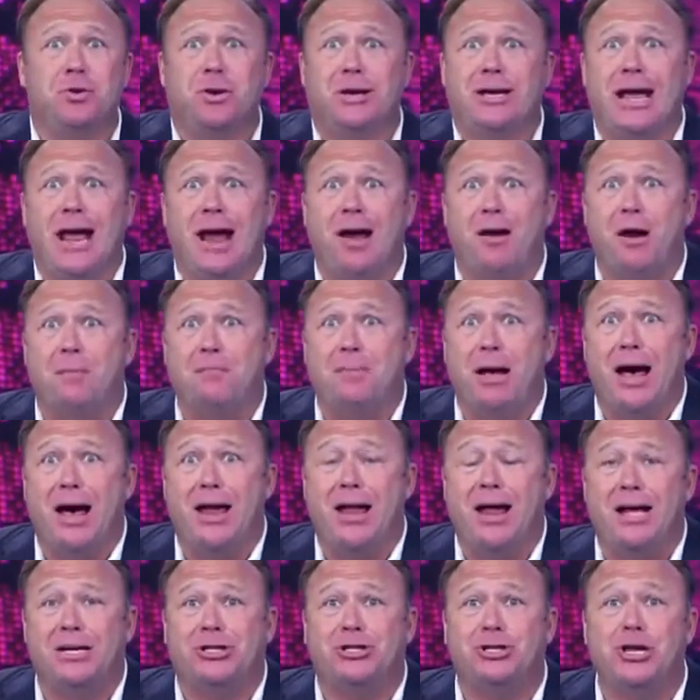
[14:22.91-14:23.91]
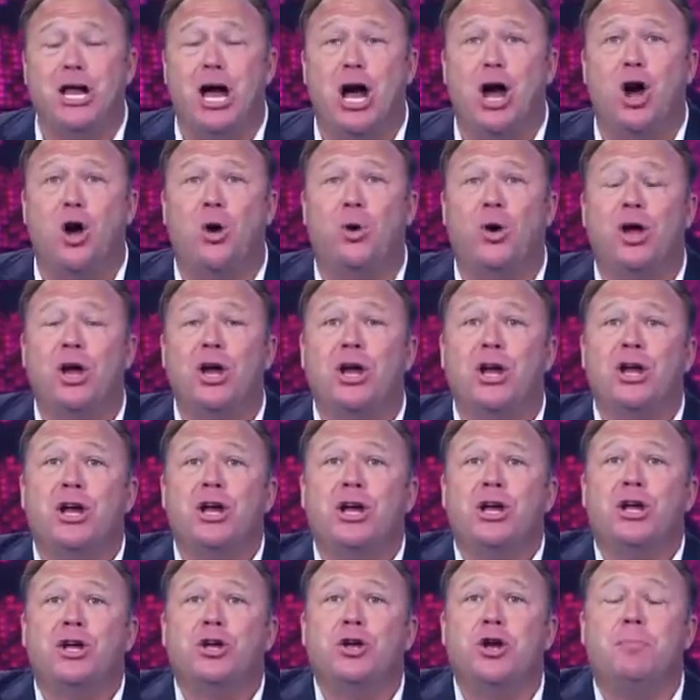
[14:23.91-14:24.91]
You care about us. No,
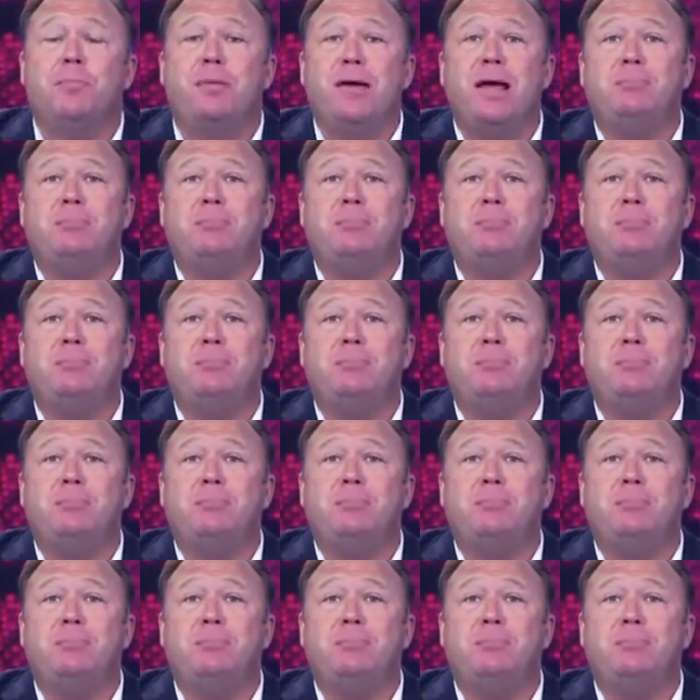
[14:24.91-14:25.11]
you're